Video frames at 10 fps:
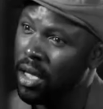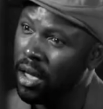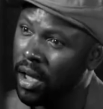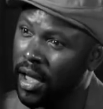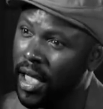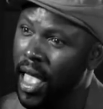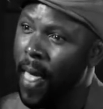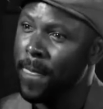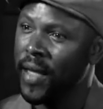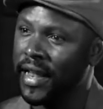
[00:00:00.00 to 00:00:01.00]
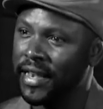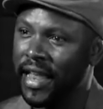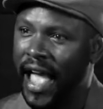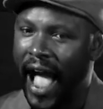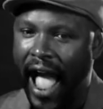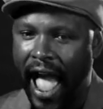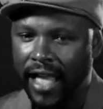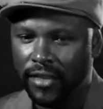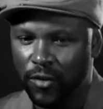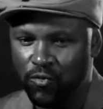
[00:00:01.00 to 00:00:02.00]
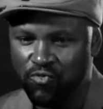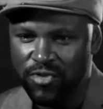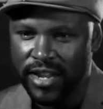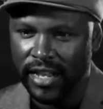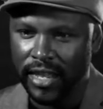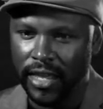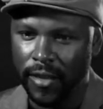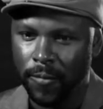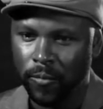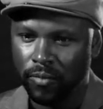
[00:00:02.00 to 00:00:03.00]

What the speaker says: right? And I had to really,